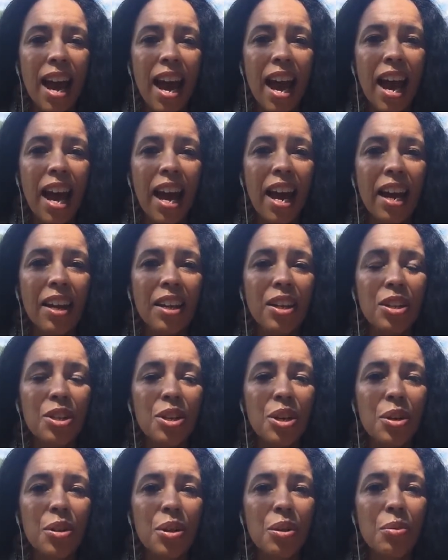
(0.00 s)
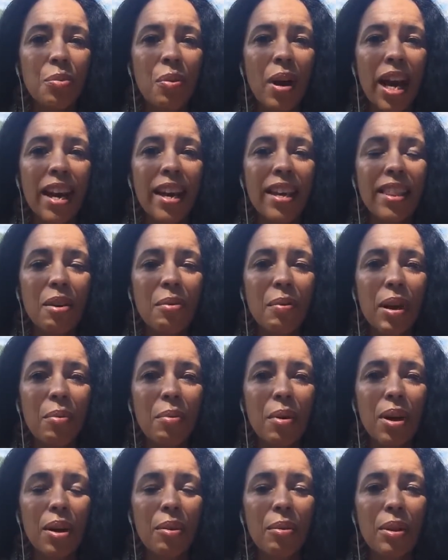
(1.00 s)
And the way that we
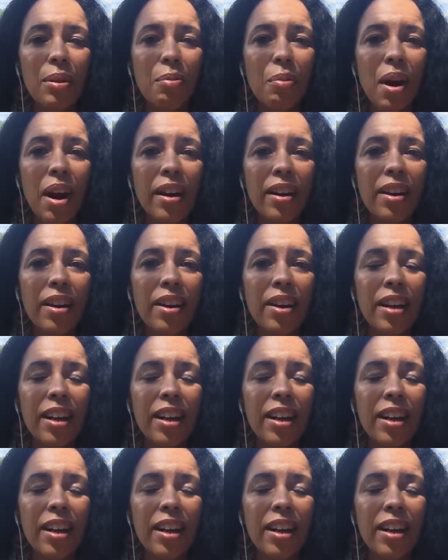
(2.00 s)
work with water